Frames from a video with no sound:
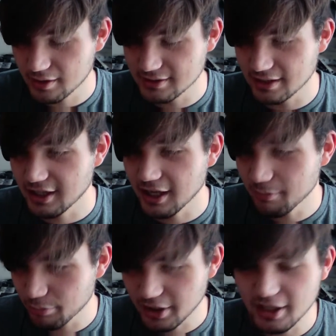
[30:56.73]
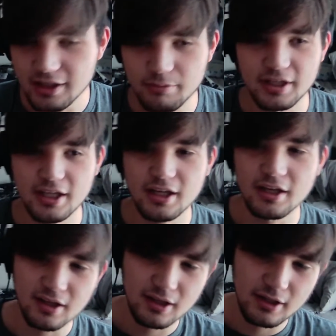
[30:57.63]
I think I put in the
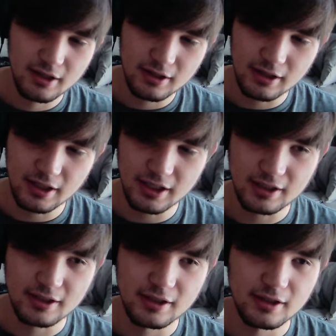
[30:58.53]
beginning, like